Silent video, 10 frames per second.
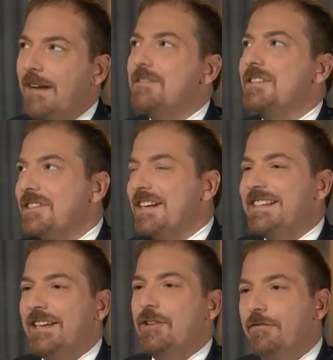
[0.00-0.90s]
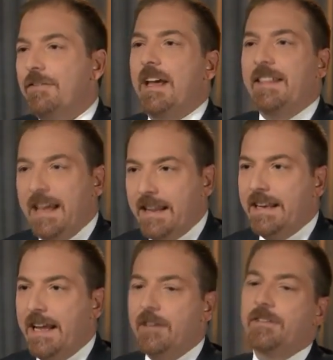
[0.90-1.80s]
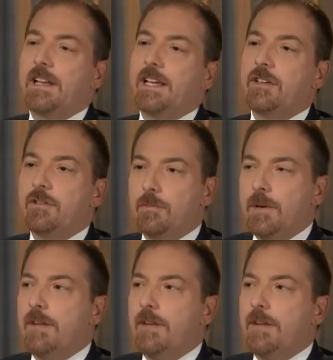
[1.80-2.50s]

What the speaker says: I was just going to say, at the end of the day, you feel like you were